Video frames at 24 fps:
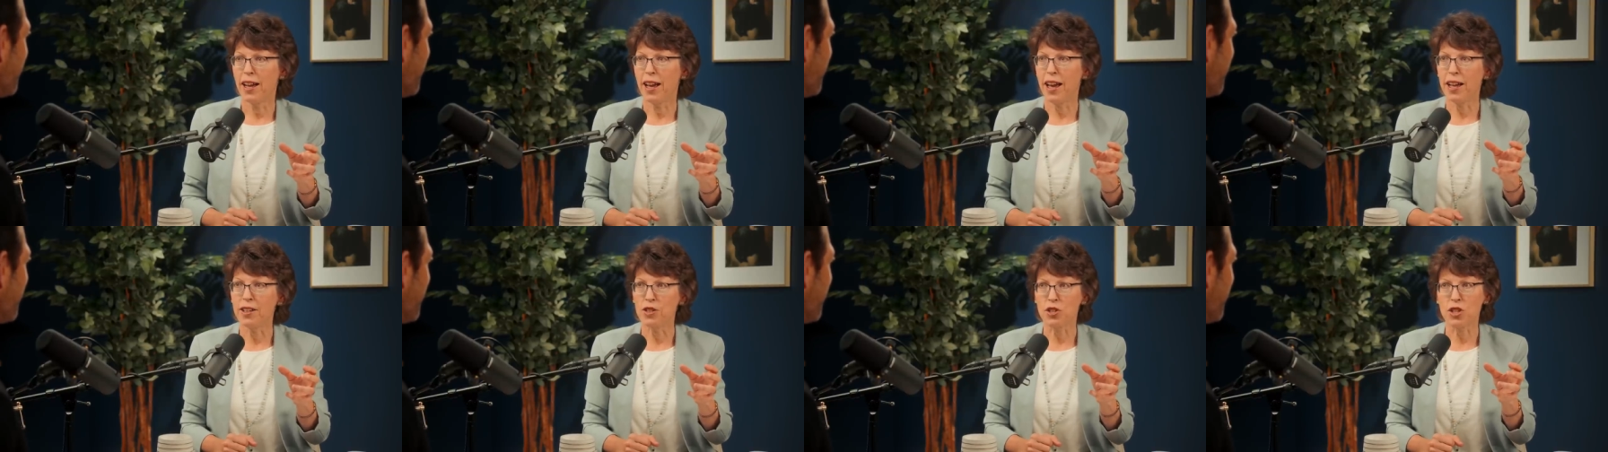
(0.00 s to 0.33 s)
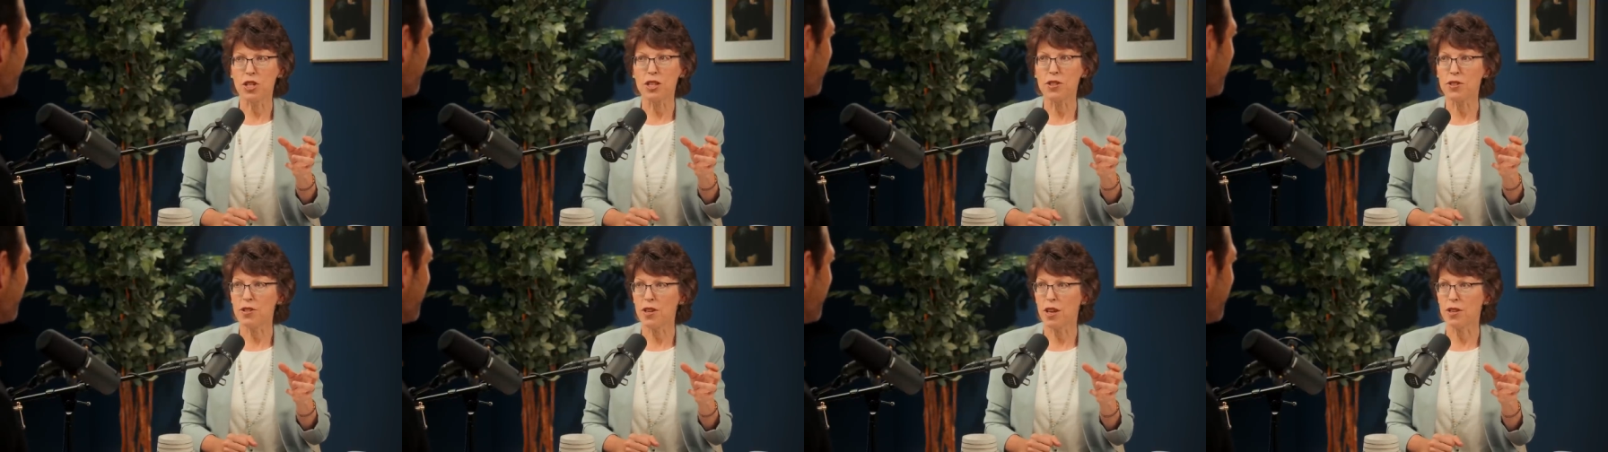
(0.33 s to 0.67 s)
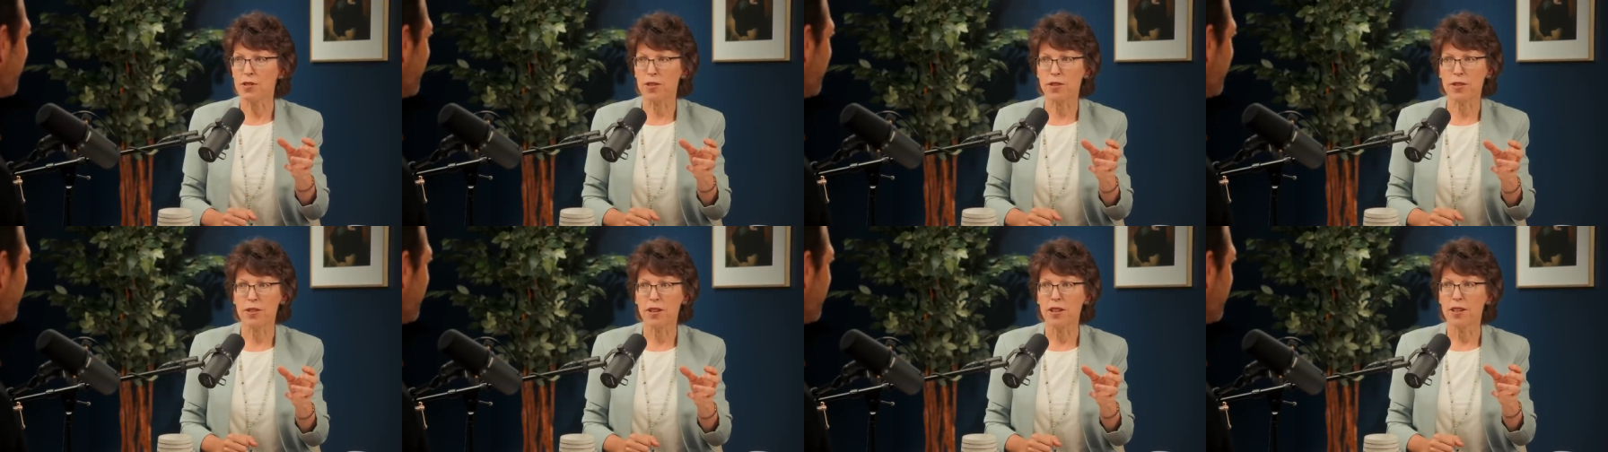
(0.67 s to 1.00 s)
And she
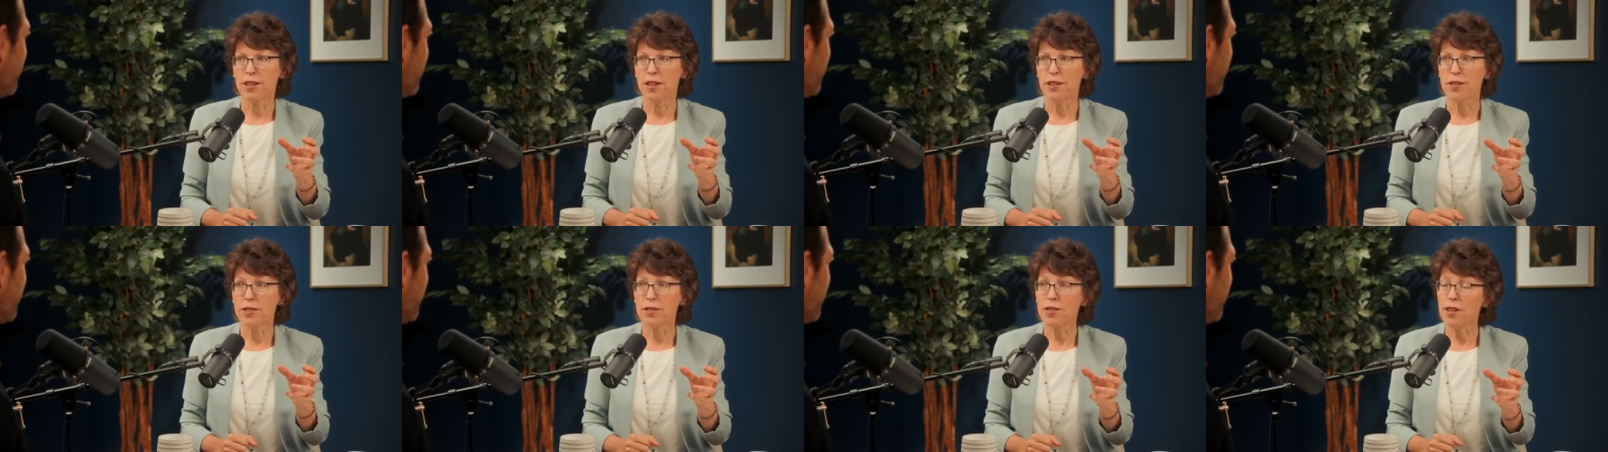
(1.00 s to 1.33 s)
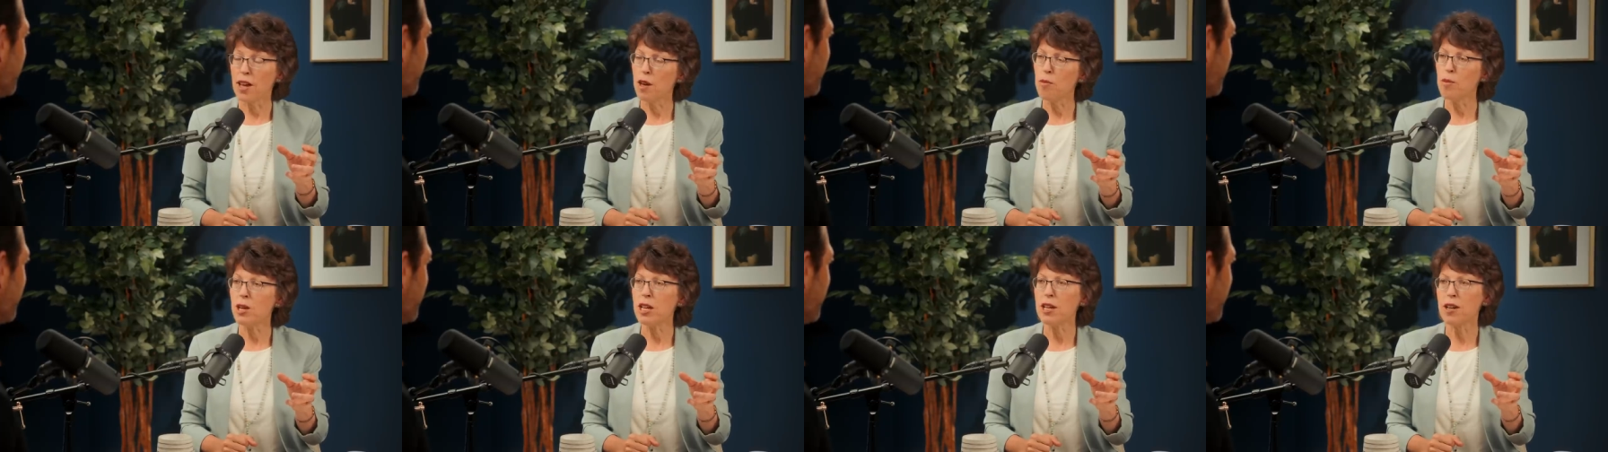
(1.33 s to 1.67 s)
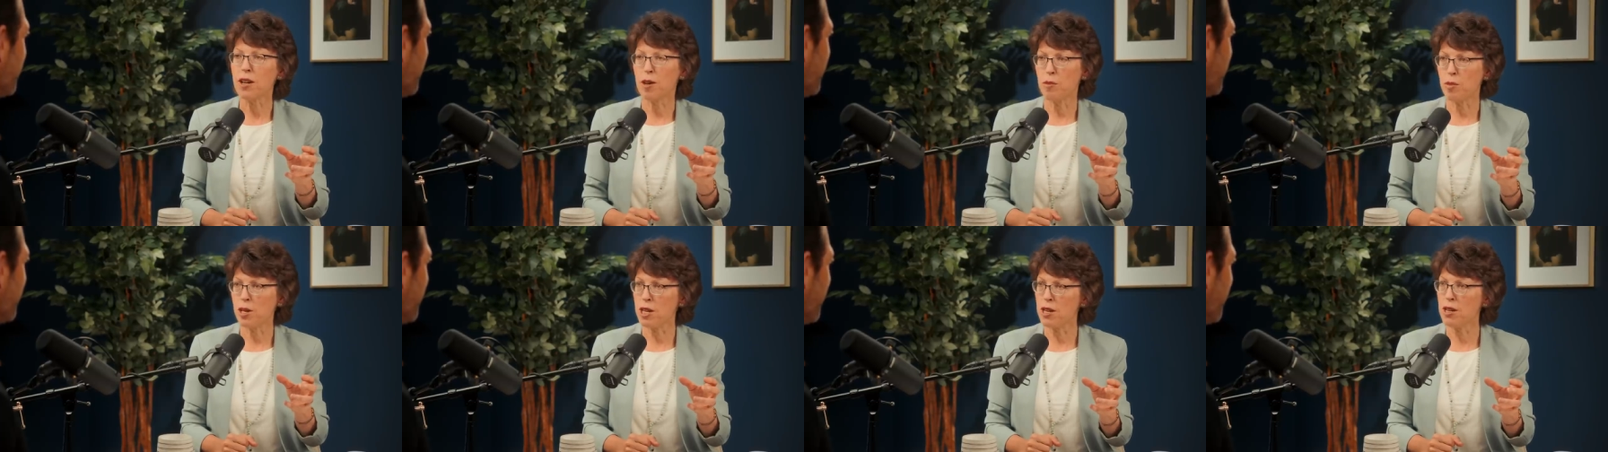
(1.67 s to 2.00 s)
says, Sammy,
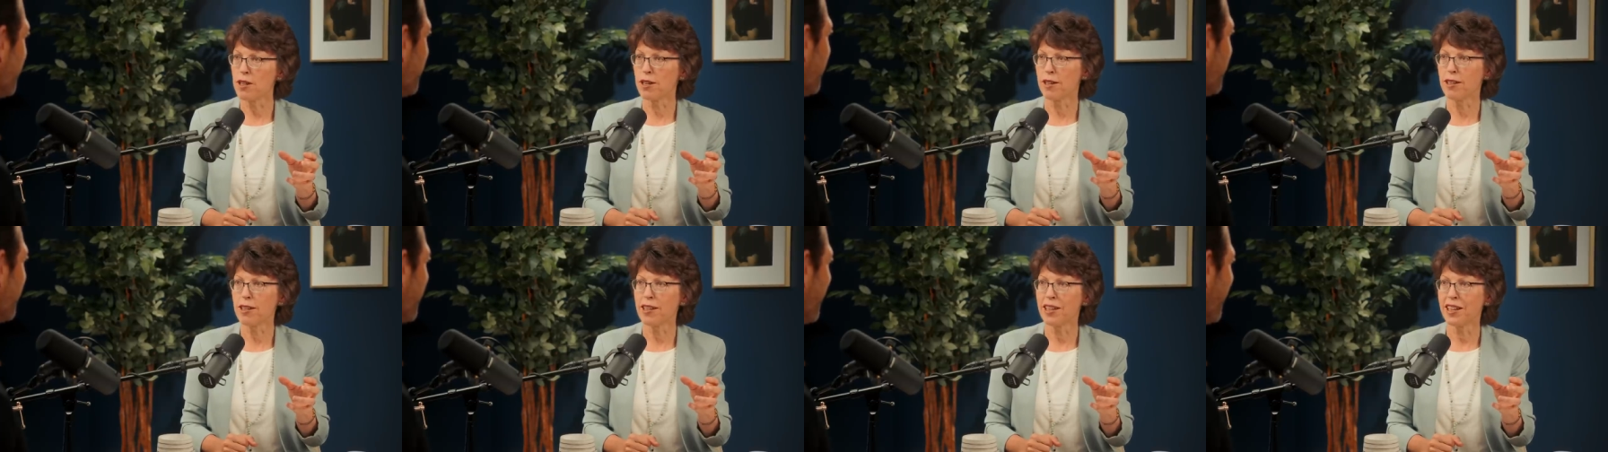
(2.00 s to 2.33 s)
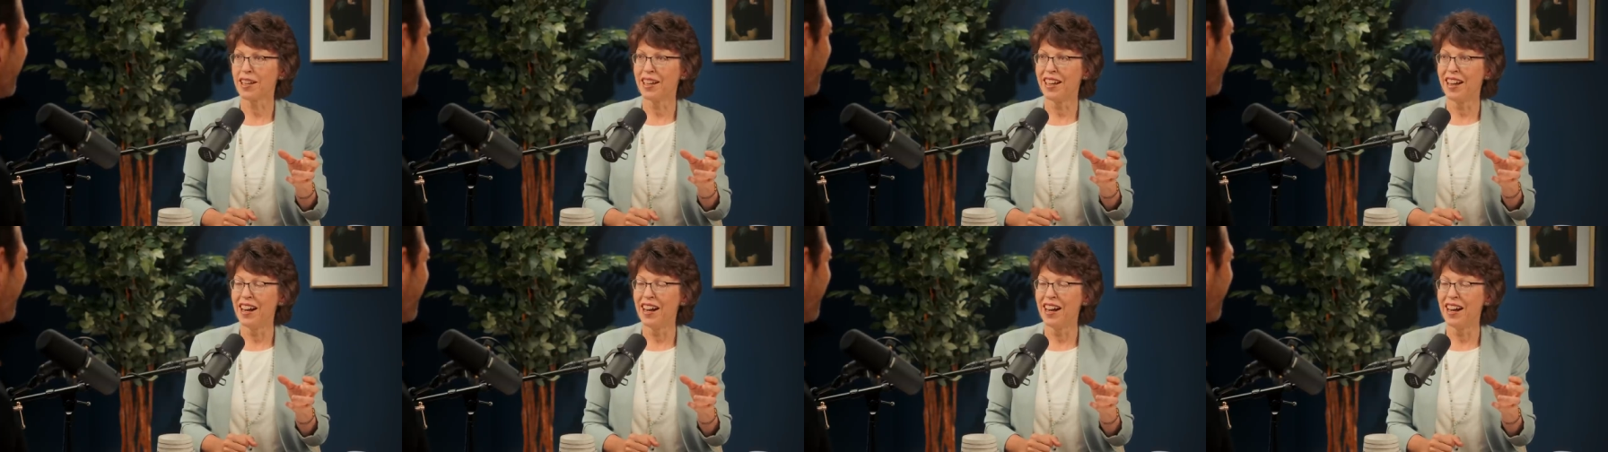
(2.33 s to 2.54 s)
come here.